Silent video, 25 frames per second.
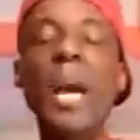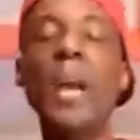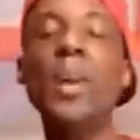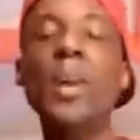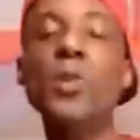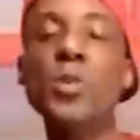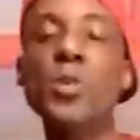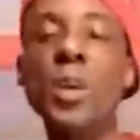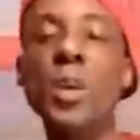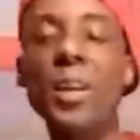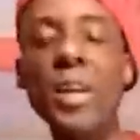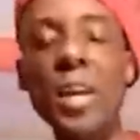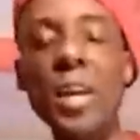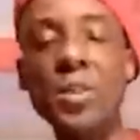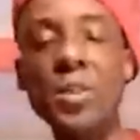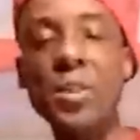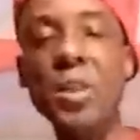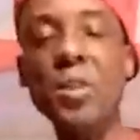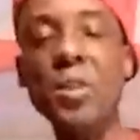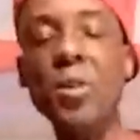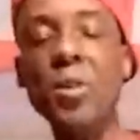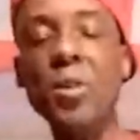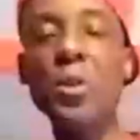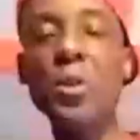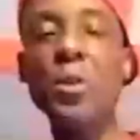I guess a
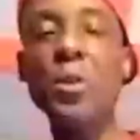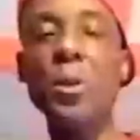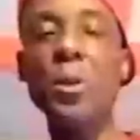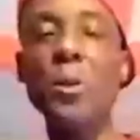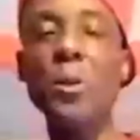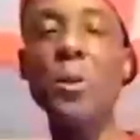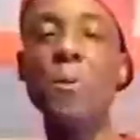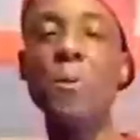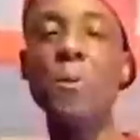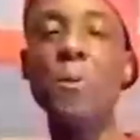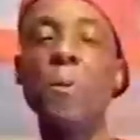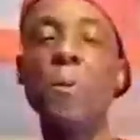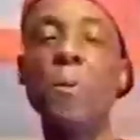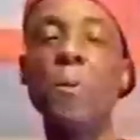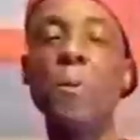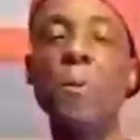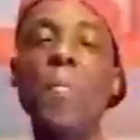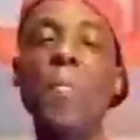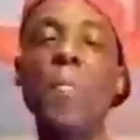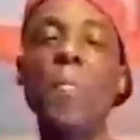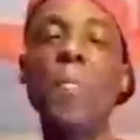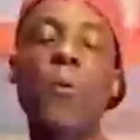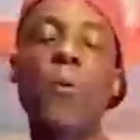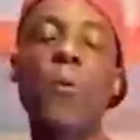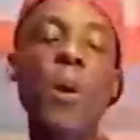classic go do now.
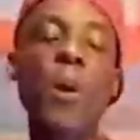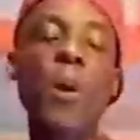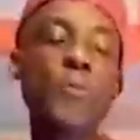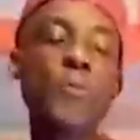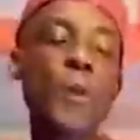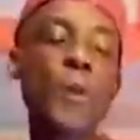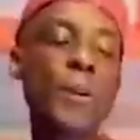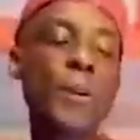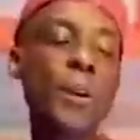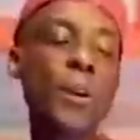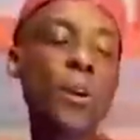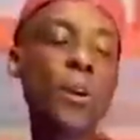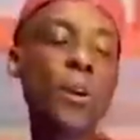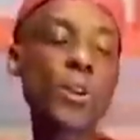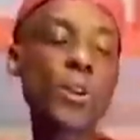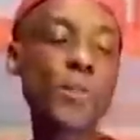Go foreign and go